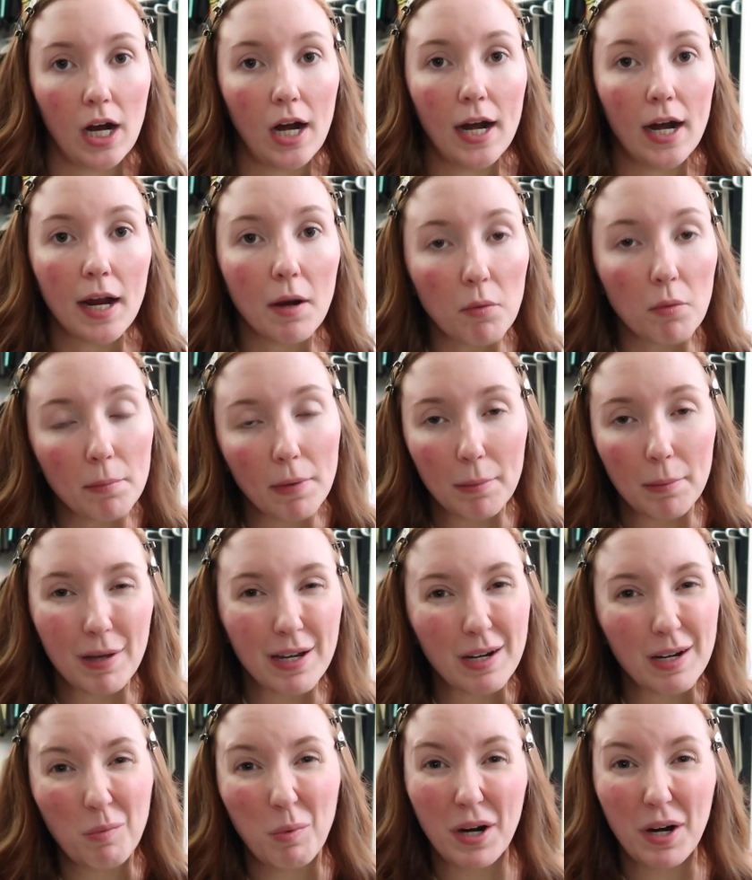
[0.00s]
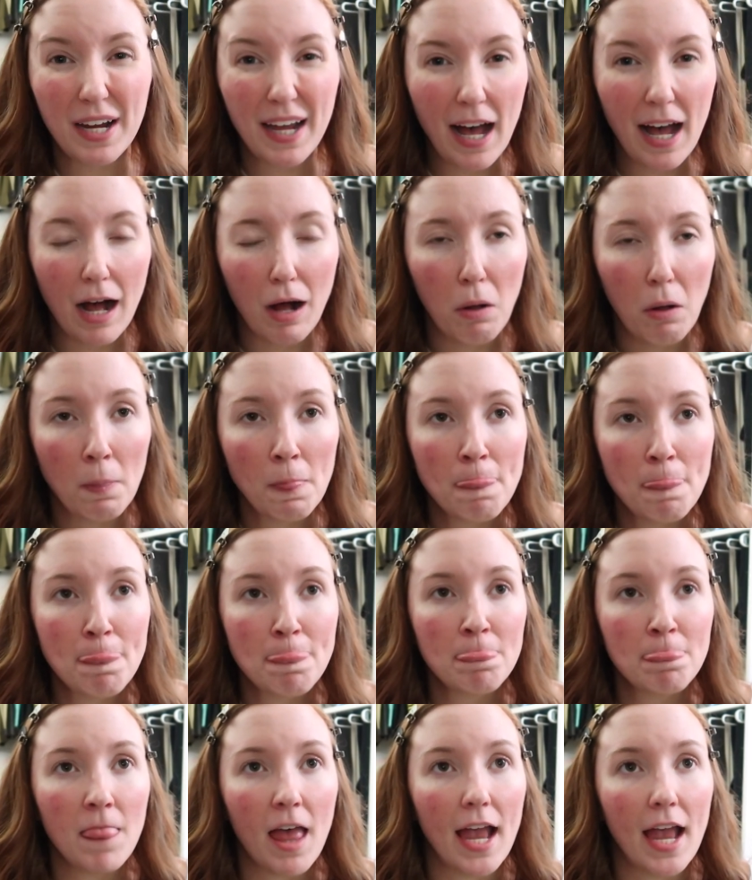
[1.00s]
all right, well maybe I could work out.
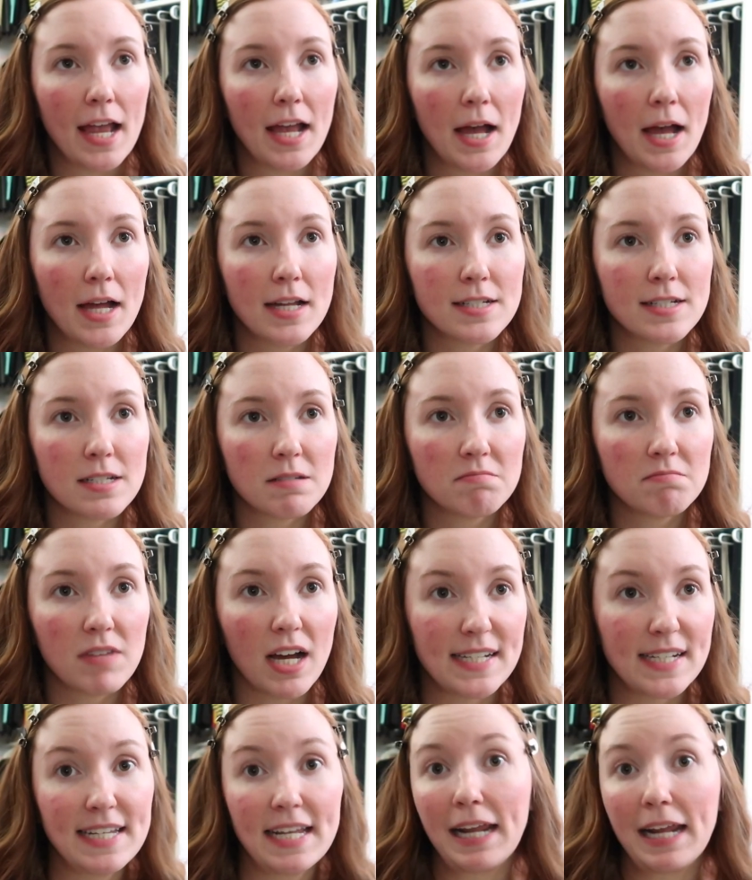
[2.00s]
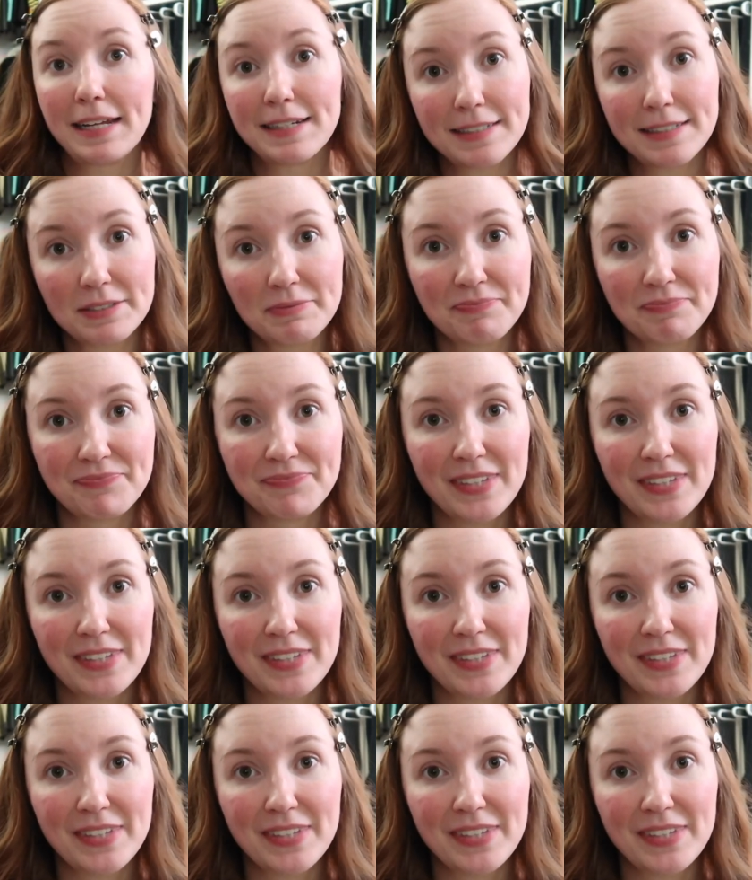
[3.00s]
And I didn't.